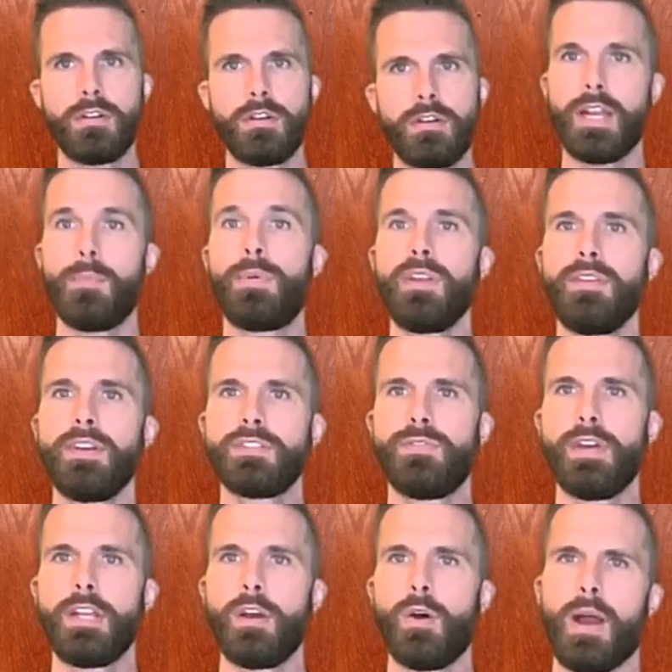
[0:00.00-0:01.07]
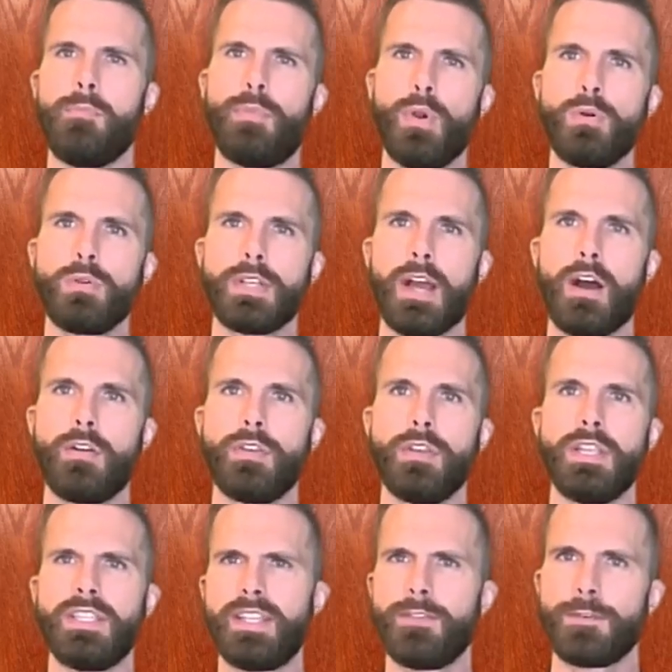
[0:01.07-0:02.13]
In a previous video, I broke down
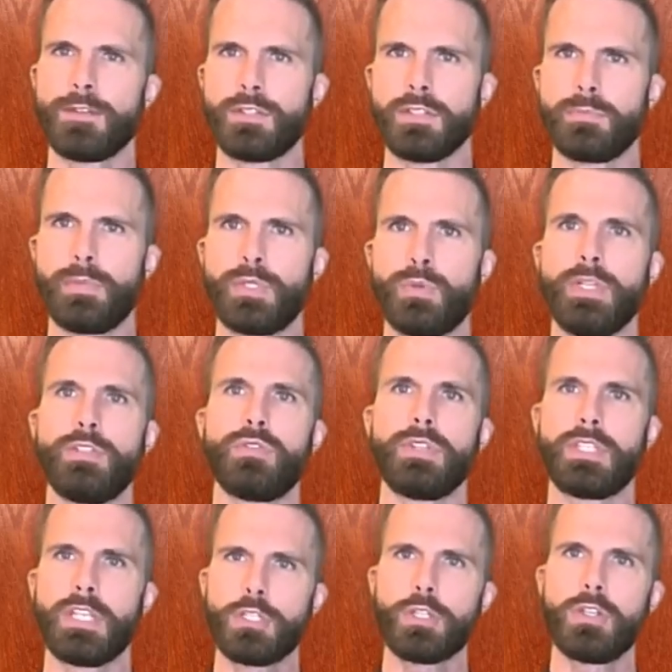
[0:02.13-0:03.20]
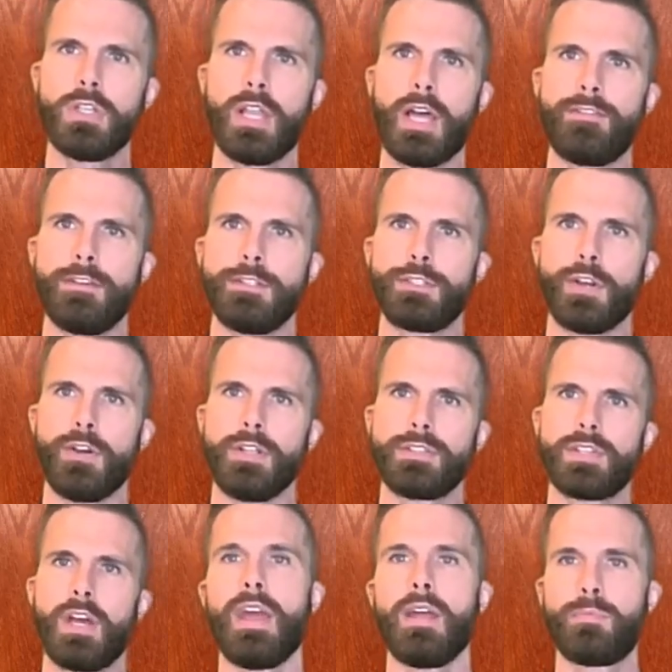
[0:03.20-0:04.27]
the differences between traditional life
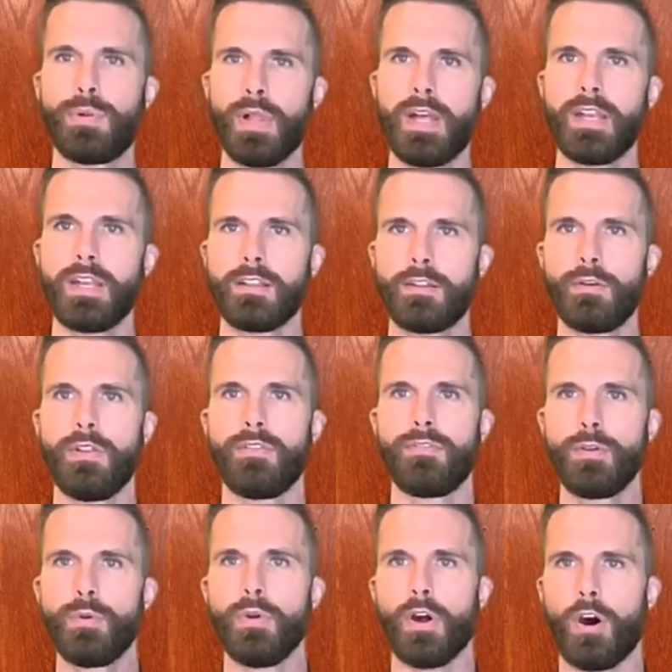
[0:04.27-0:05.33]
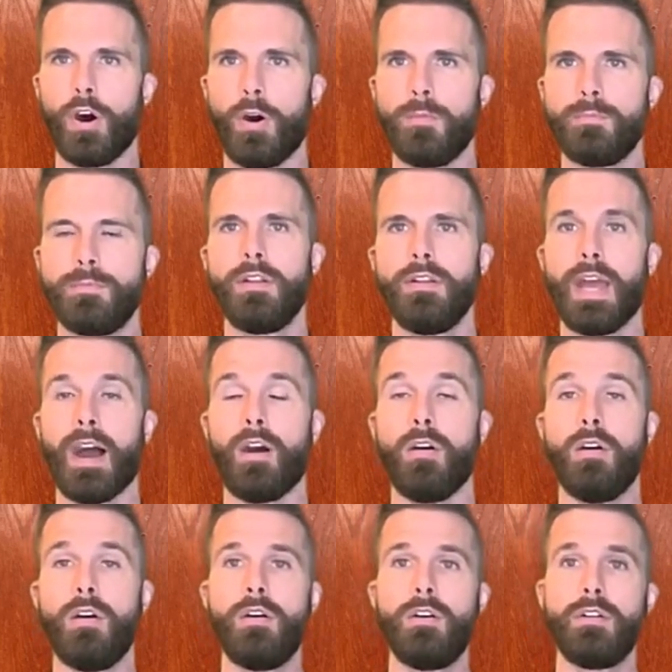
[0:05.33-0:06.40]
insurance and planning through the funeral home. Now,
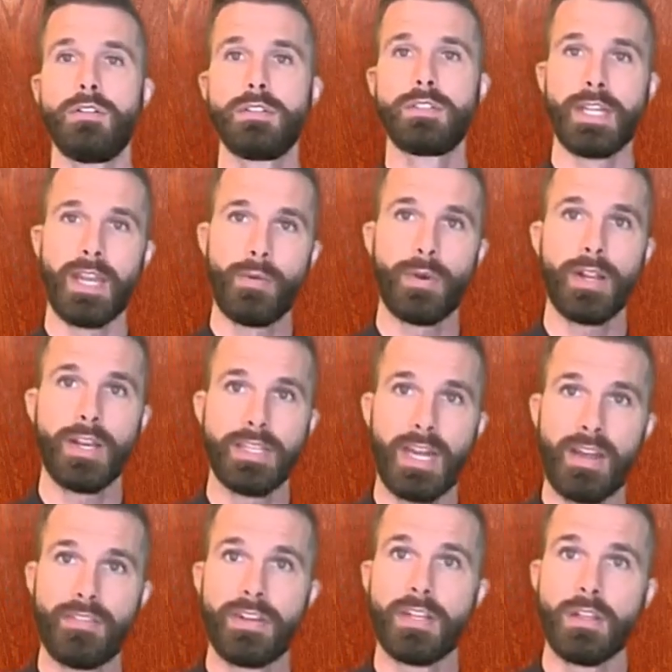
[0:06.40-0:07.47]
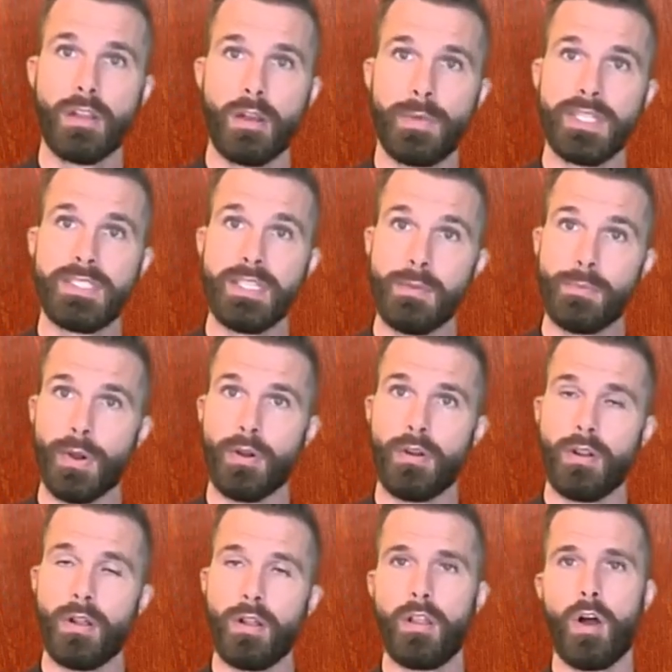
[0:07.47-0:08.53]
today we're gonna dive in a little bit deeper,
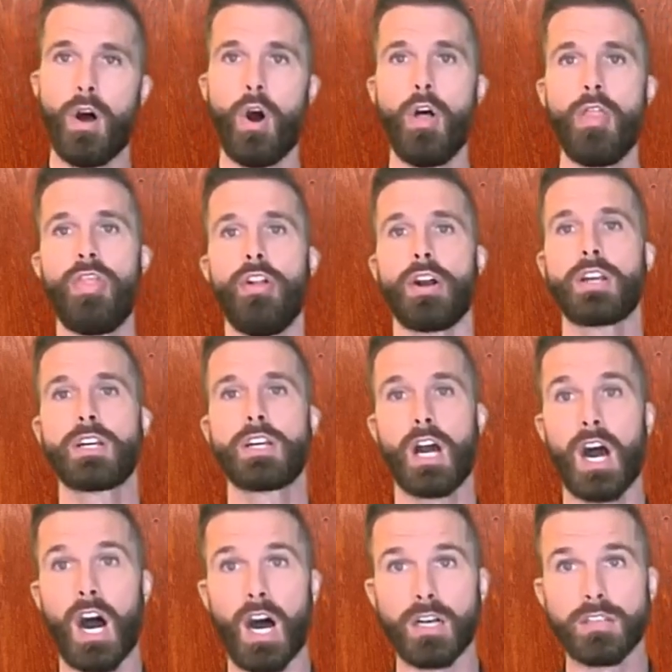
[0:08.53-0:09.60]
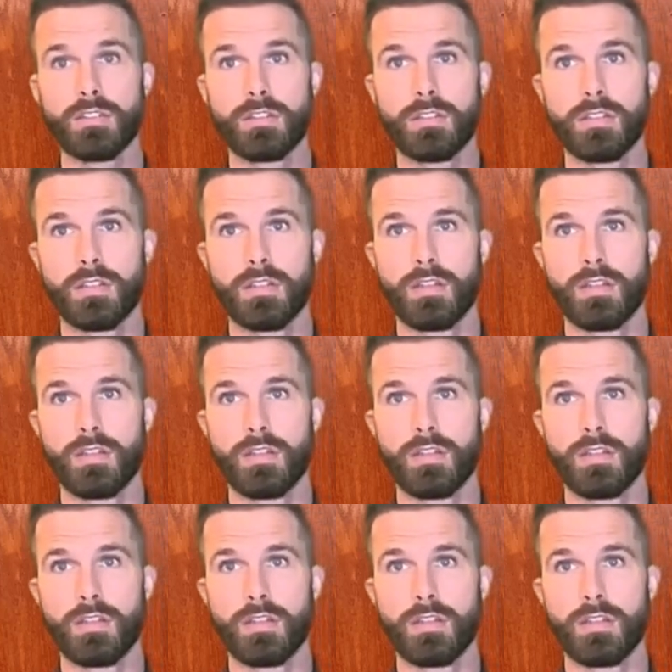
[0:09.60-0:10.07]
the cost.